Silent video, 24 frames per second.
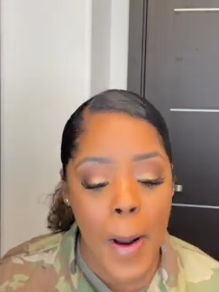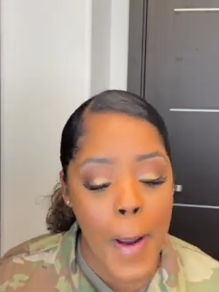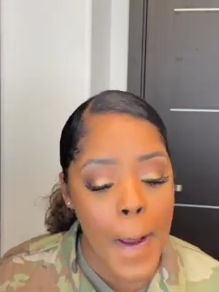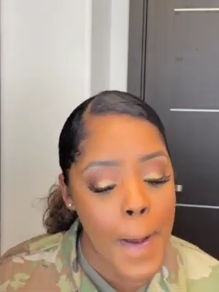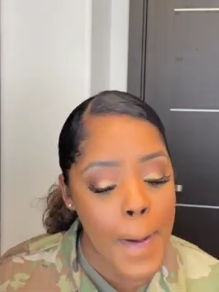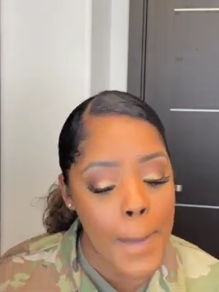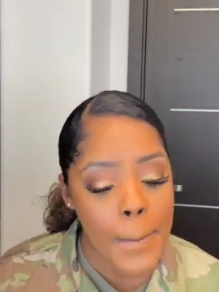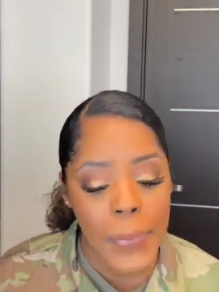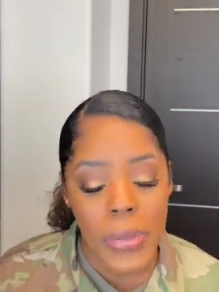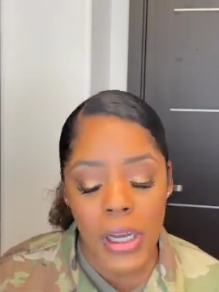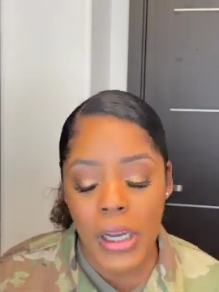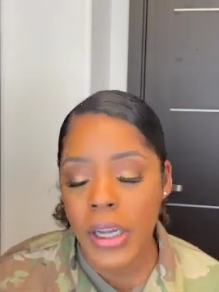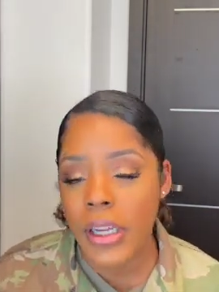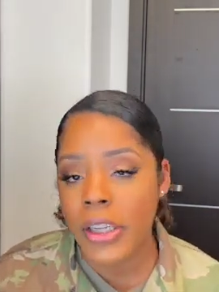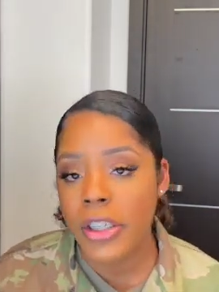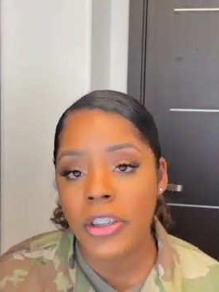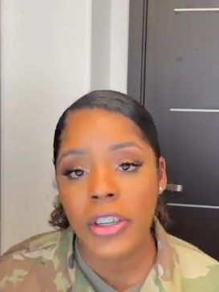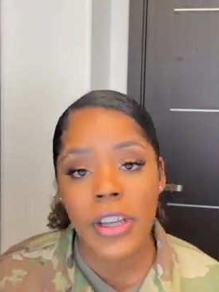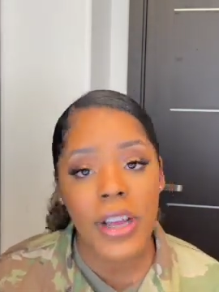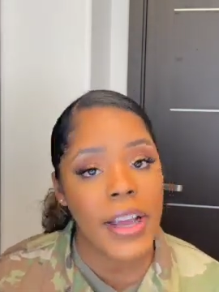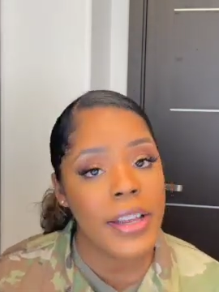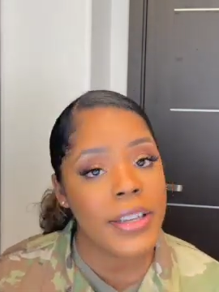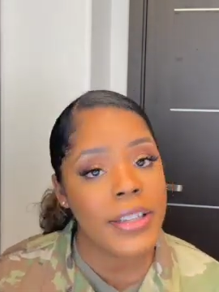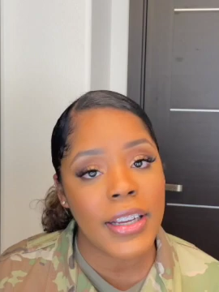But you
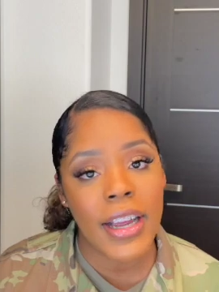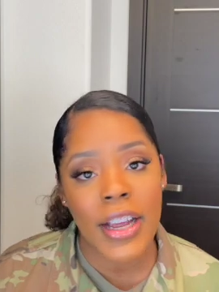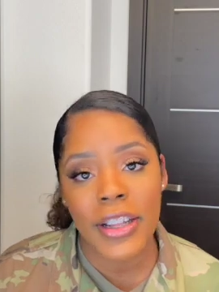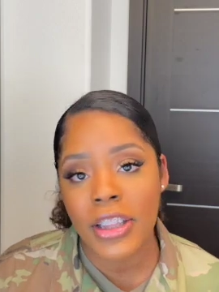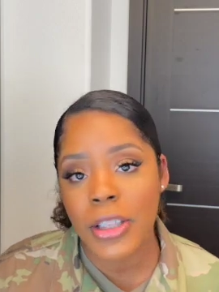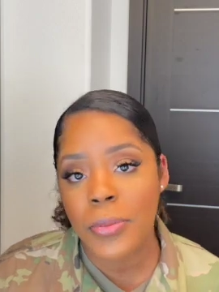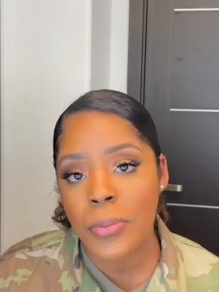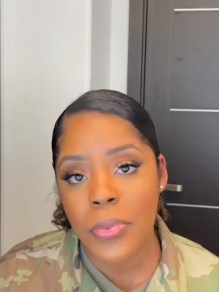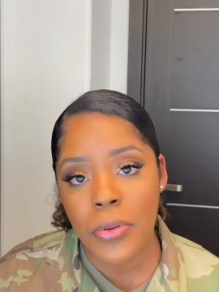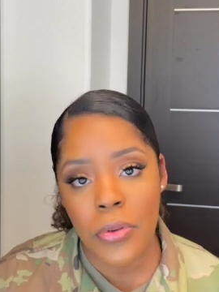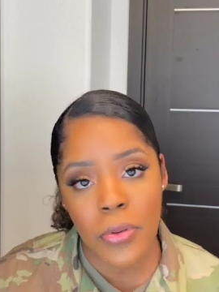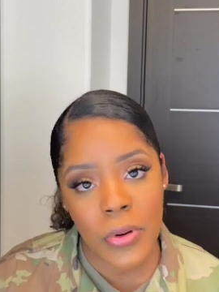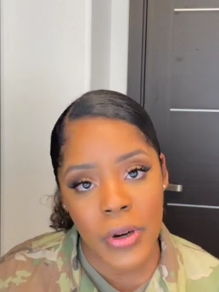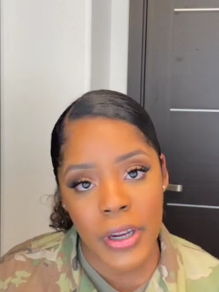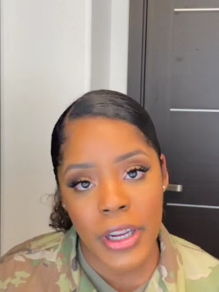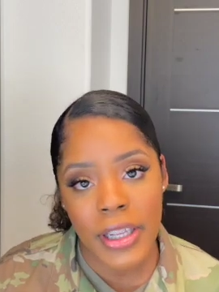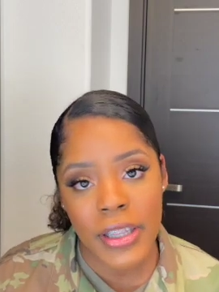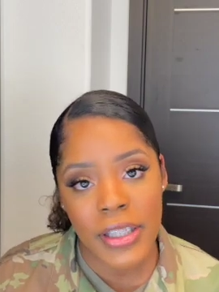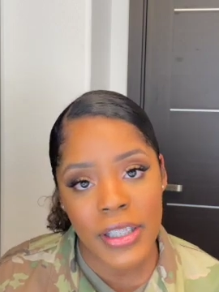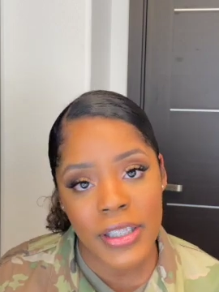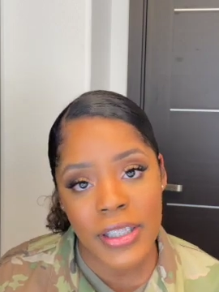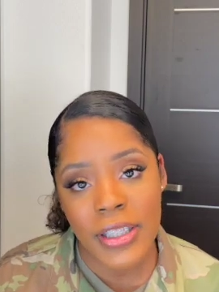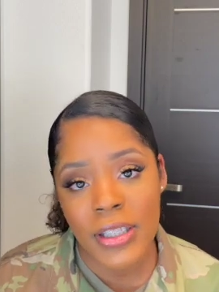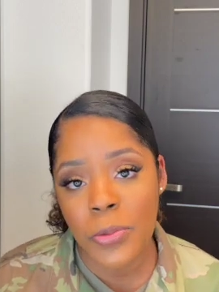guys got the point. This
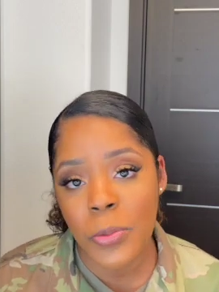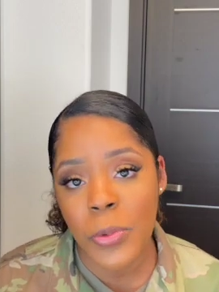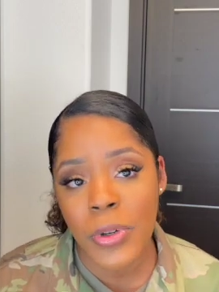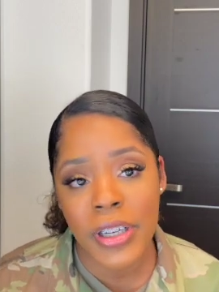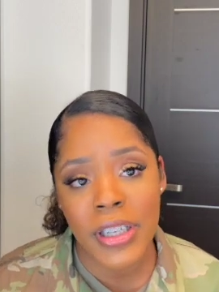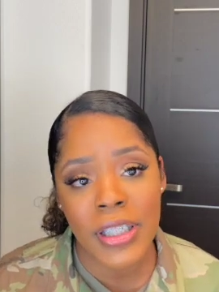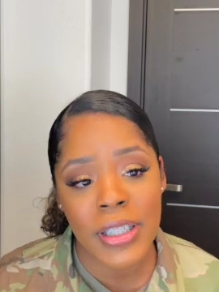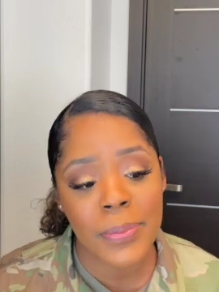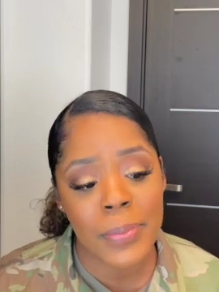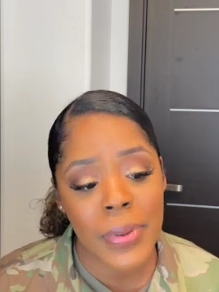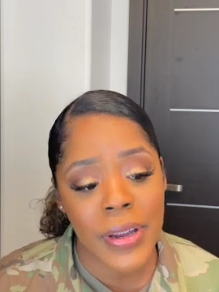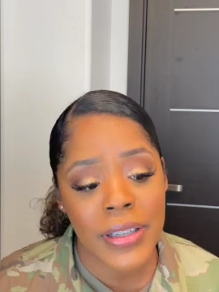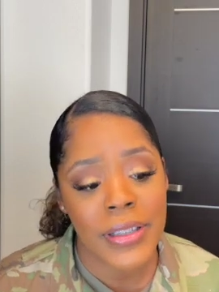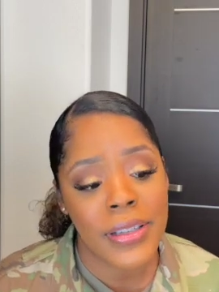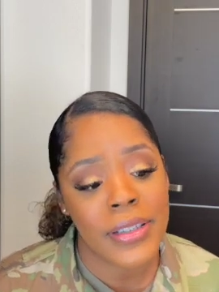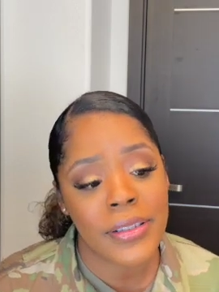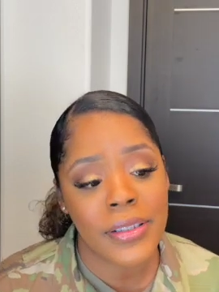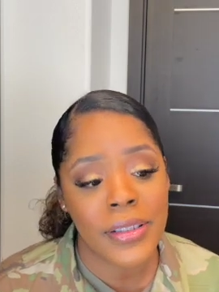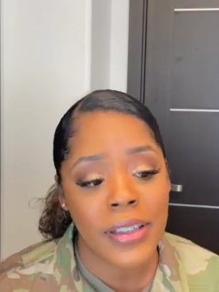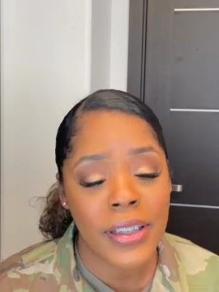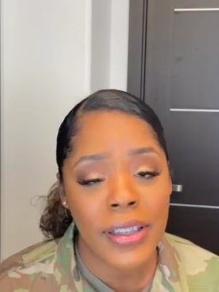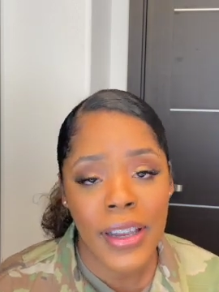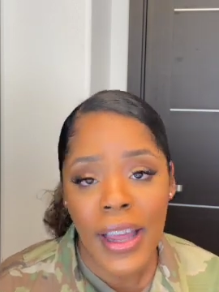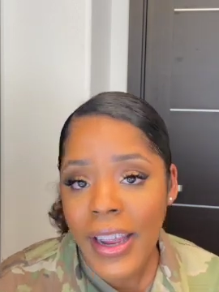is what it's basically
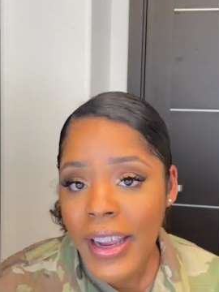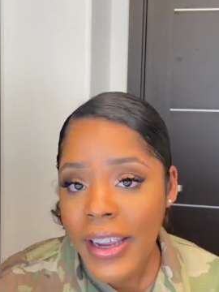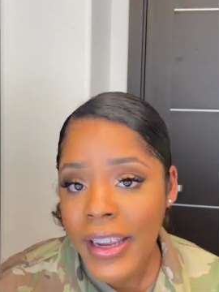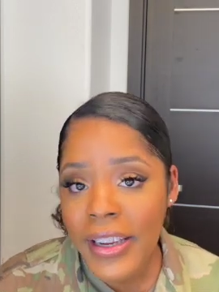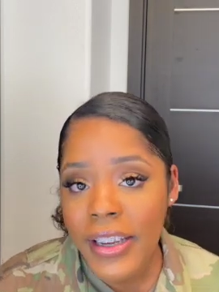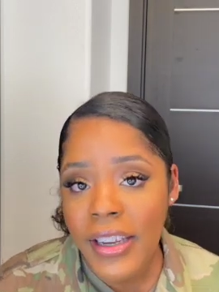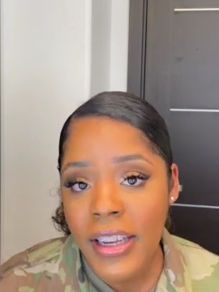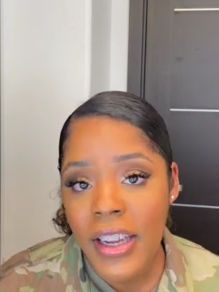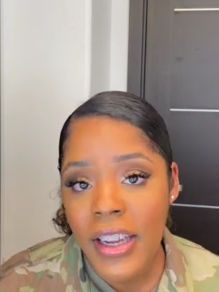like